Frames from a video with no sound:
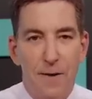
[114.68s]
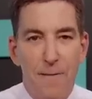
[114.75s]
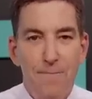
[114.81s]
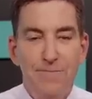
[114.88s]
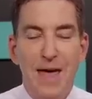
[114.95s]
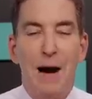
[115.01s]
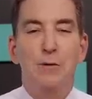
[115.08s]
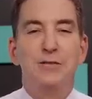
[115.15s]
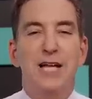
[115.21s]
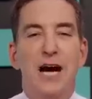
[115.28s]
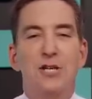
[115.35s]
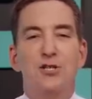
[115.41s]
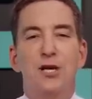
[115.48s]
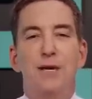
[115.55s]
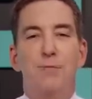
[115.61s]
That was
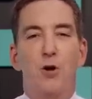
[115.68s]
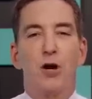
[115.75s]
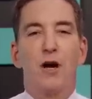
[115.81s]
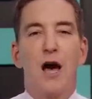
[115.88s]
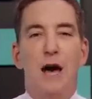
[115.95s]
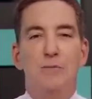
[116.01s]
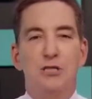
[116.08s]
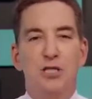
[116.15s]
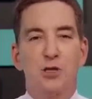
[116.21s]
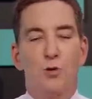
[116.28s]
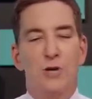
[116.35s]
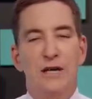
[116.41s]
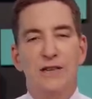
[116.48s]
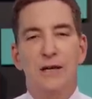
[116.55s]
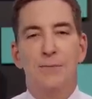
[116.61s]
actually a more common
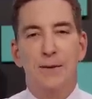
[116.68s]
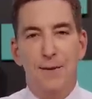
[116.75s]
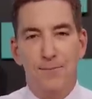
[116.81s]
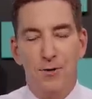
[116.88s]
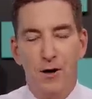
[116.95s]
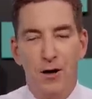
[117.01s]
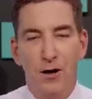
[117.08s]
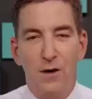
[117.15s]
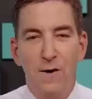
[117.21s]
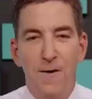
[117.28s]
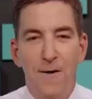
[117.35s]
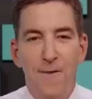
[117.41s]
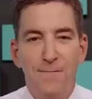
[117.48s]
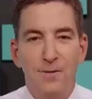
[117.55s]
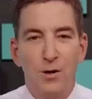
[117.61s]
story than people
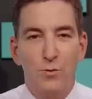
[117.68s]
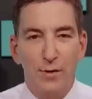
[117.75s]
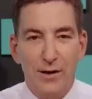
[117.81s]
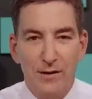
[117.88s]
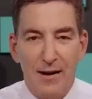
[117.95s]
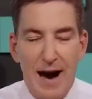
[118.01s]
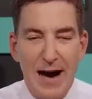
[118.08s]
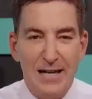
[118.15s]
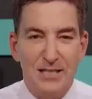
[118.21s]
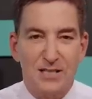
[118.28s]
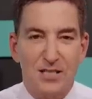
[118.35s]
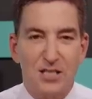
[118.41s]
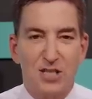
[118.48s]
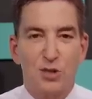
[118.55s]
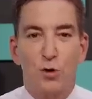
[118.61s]
realize.
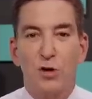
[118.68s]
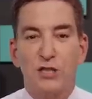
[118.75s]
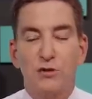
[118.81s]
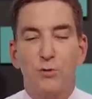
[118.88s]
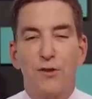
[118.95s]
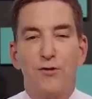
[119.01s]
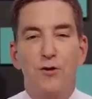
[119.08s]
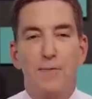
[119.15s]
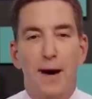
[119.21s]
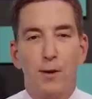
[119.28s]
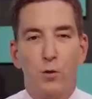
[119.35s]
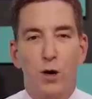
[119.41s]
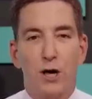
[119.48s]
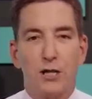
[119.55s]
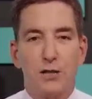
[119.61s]
The source with whom I
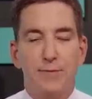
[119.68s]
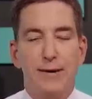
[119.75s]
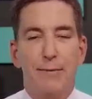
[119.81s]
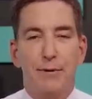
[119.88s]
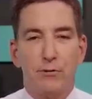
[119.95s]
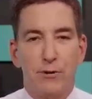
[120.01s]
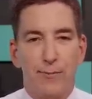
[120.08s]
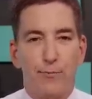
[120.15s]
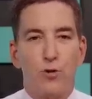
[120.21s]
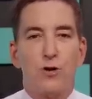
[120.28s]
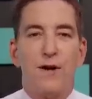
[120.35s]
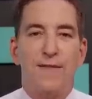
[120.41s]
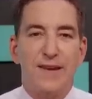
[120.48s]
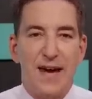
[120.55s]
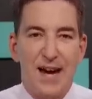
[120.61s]
worked to be able to report
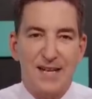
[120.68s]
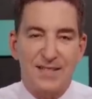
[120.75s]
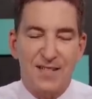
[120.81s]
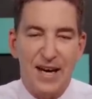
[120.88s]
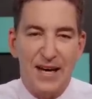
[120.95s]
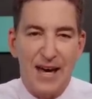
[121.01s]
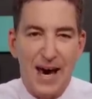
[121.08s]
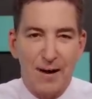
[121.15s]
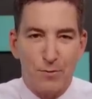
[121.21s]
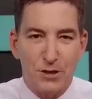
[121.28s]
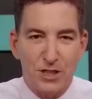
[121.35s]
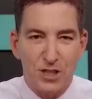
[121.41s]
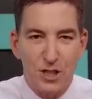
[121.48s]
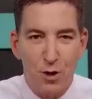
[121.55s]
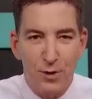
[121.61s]
on the NSA, Edward
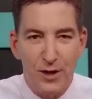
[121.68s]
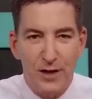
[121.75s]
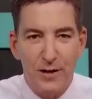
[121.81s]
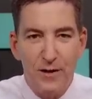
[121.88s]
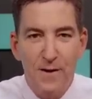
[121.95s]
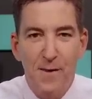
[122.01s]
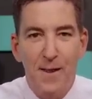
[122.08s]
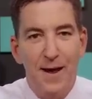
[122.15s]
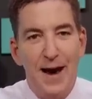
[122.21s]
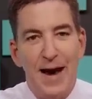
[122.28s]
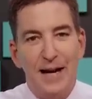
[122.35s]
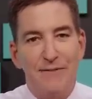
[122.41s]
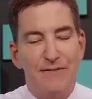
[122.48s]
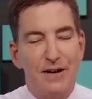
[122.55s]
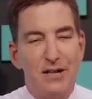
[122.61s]
Snowden, had
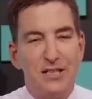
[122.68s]
a very